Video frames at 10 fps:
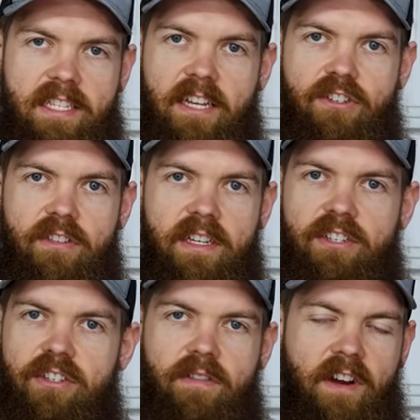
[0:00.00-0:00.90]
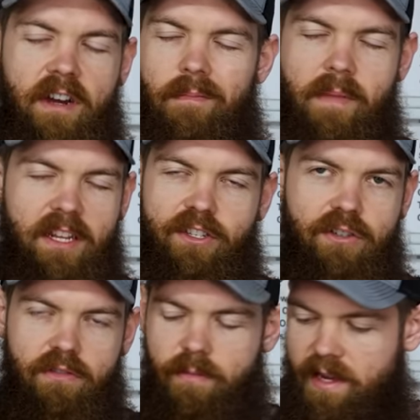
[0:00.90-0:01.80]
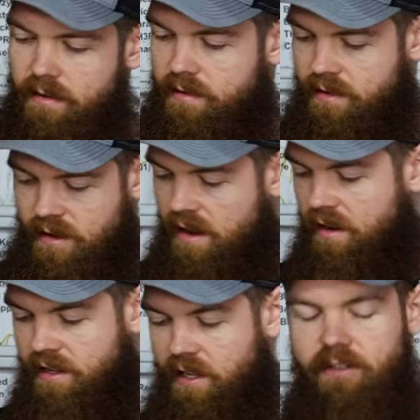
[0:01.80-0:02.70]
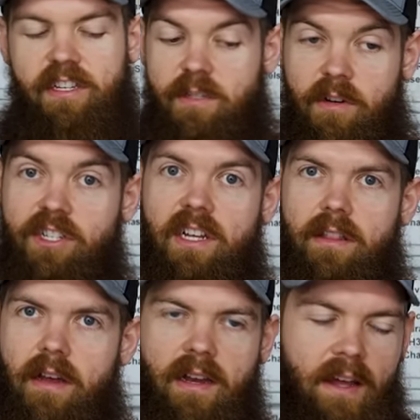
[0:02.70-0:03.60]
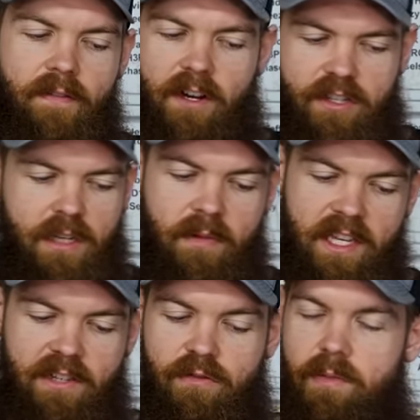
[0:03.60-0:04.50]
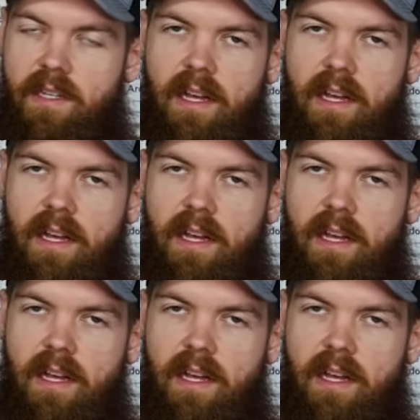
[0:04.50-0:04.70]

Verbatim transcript: essentially just a very minuscule amount. Not nearly as much as I thought. I figured some of these would be